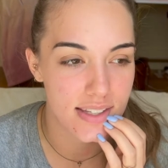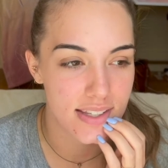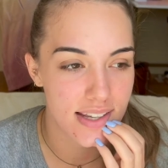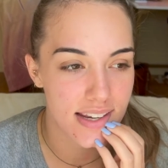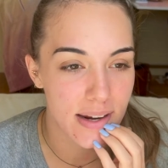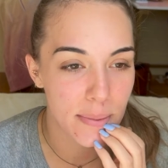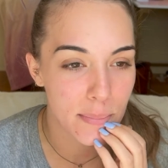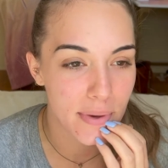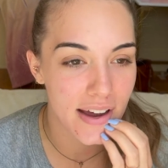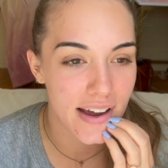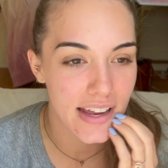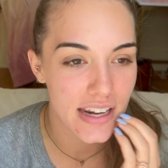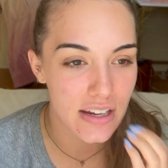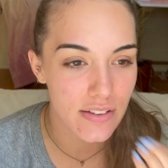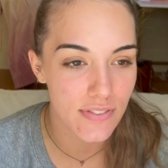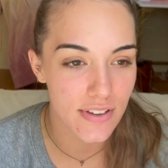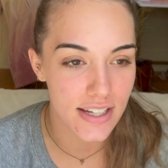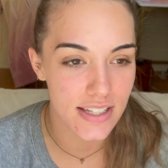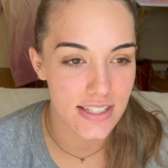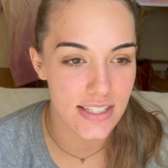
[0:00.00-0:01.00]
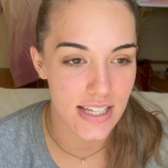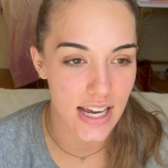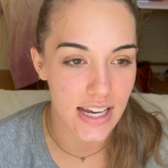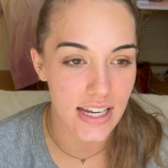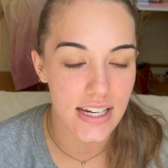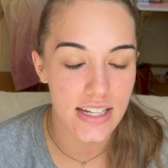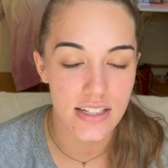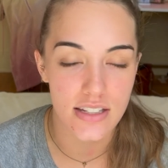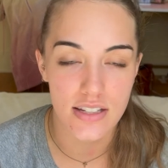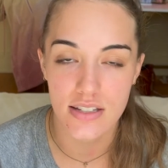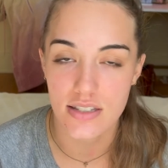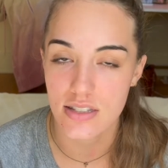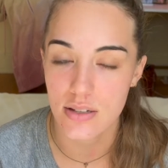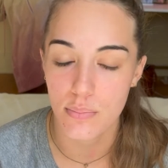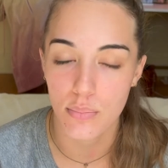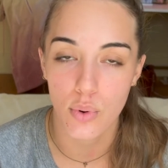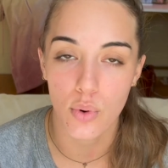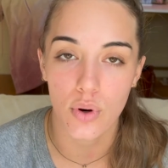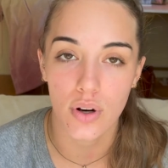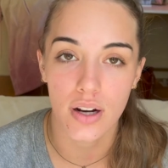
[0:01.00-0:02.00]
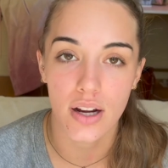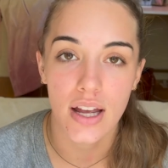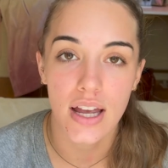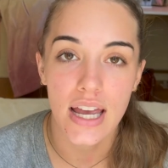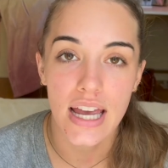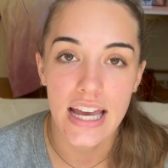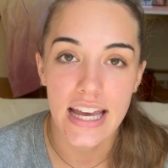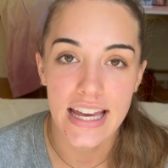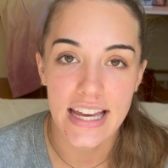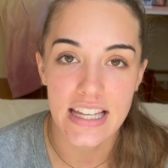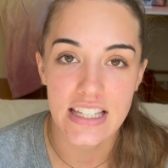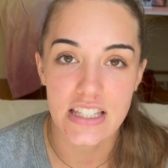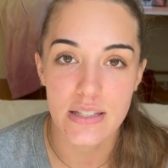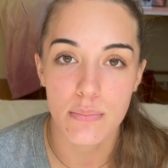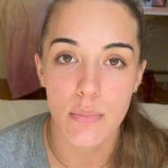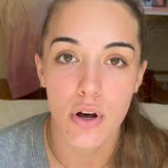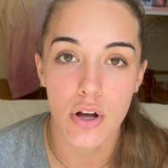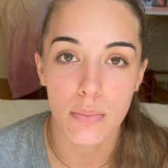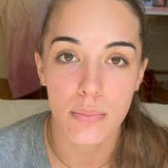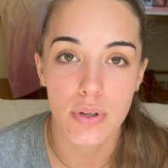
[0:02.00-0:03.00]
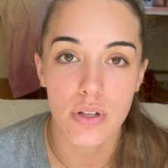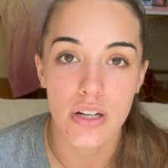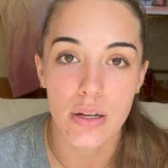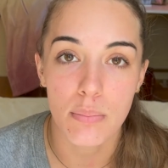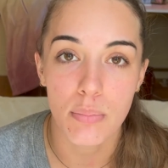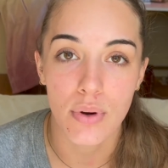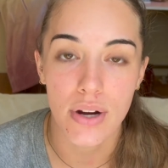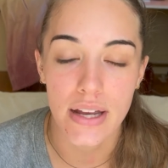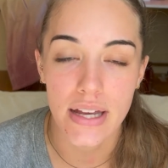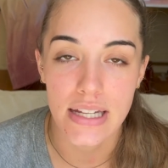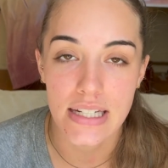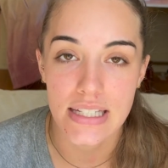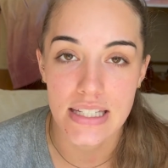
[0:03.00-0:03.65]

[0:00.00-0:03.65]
And I'm kind of excited to support a small beauty brand